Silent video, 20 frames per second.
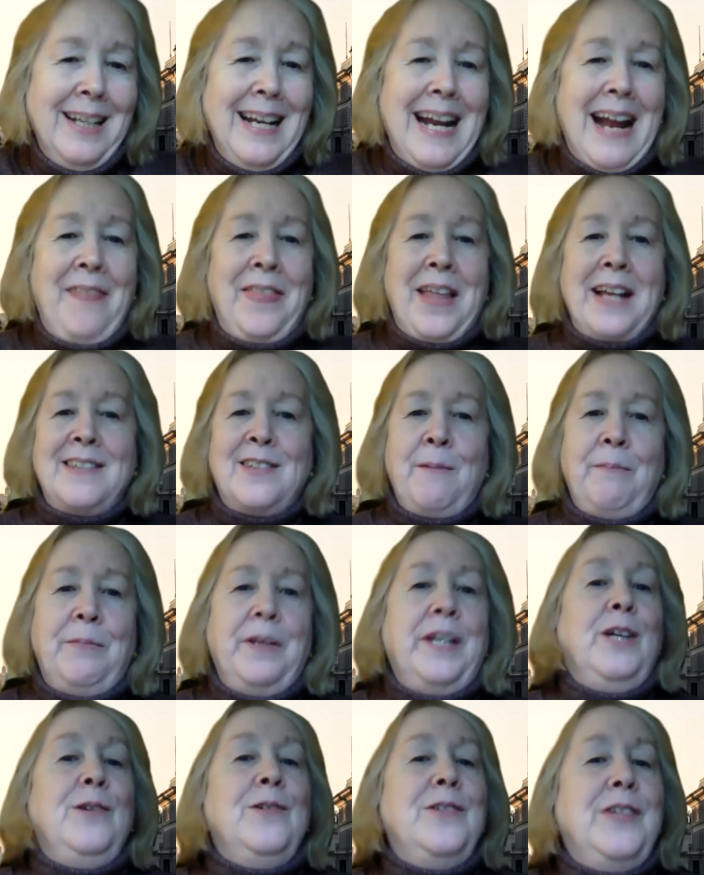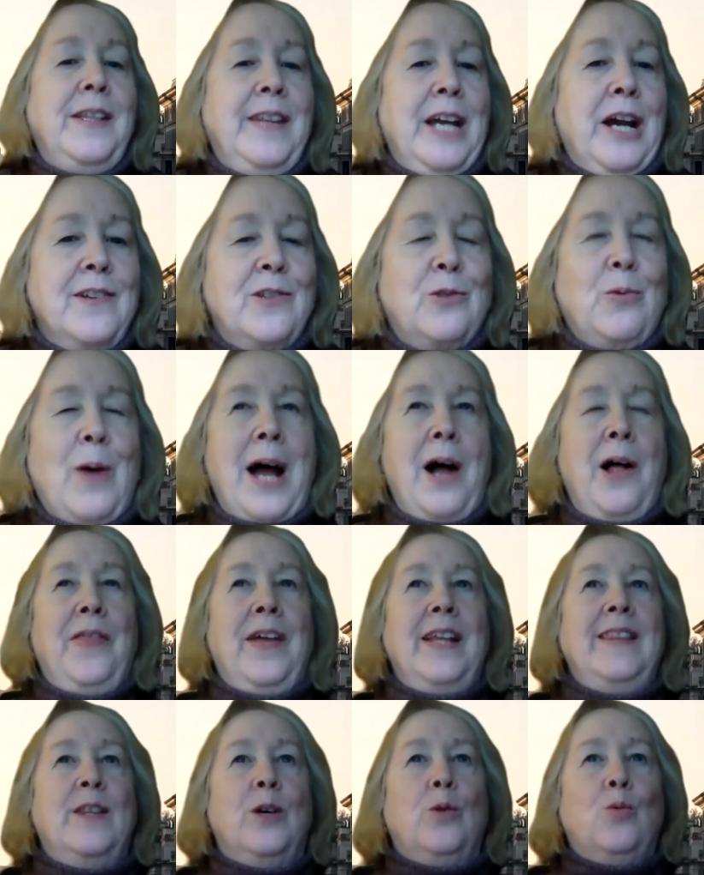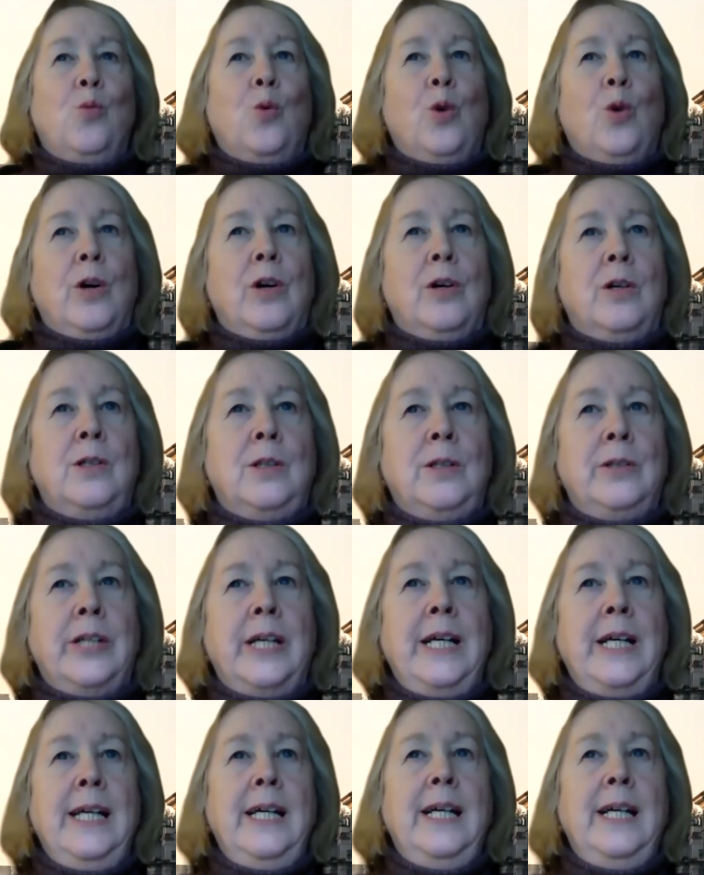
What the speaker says: and that's something you see there as well, that the World